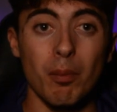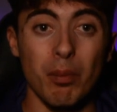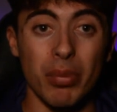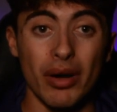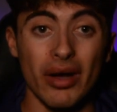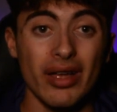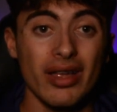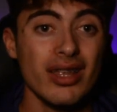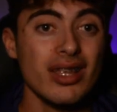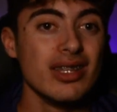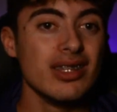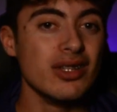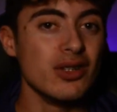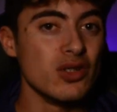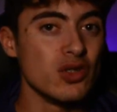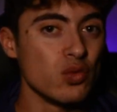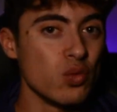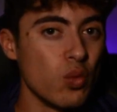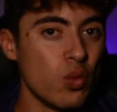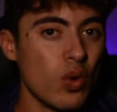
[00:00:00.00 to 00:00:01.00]
but
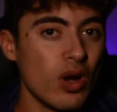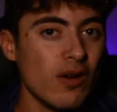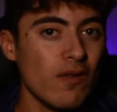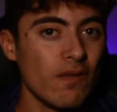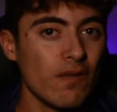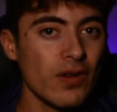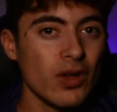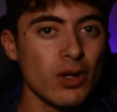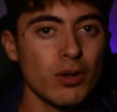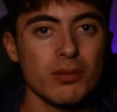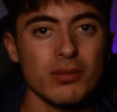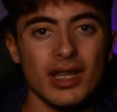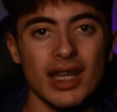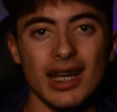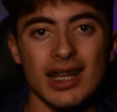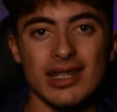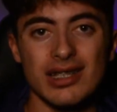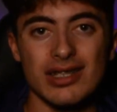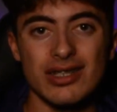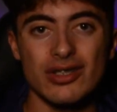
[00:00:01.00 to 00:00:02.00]
there's one film
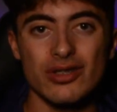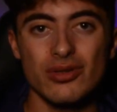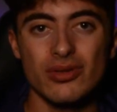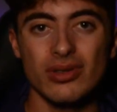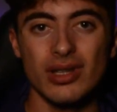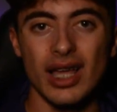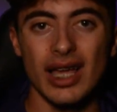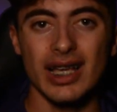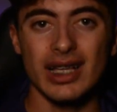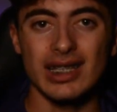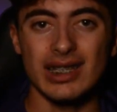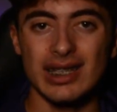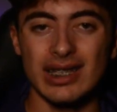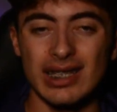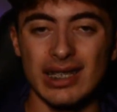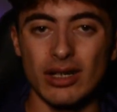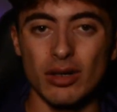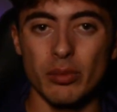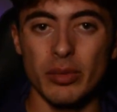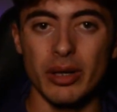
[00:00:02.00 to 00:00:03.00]
that I do like a
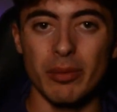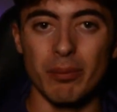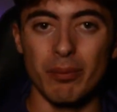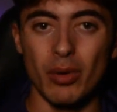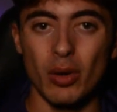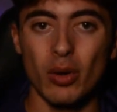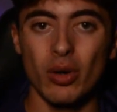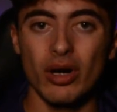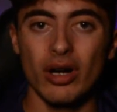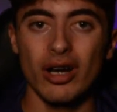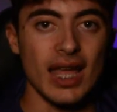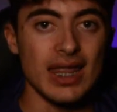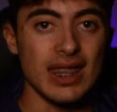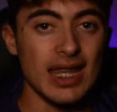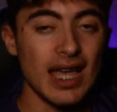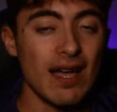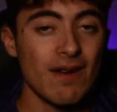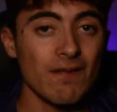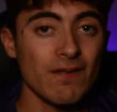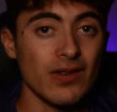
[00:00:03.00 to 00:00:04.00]
little bit more, and
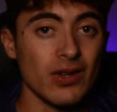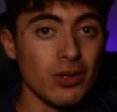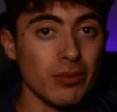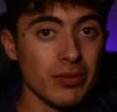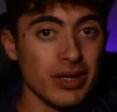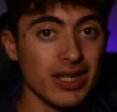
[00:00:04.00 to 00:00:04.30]
that film